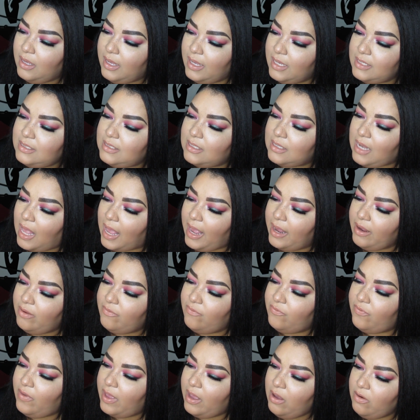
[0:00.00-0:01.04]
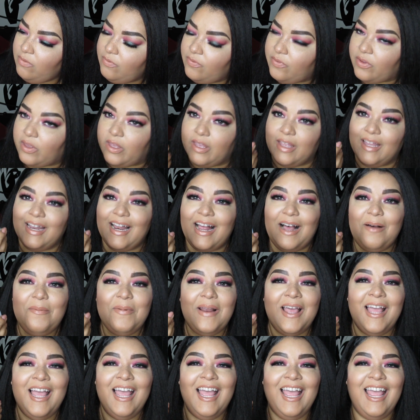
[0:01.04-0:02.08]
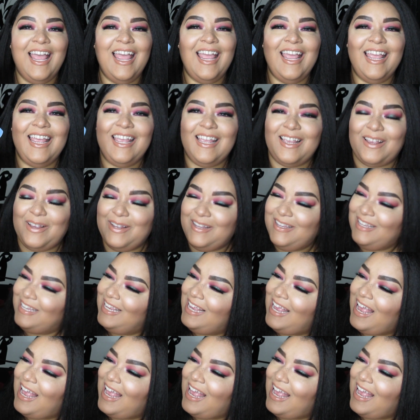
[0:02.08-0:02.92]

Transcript: it's like velvet. I'm like,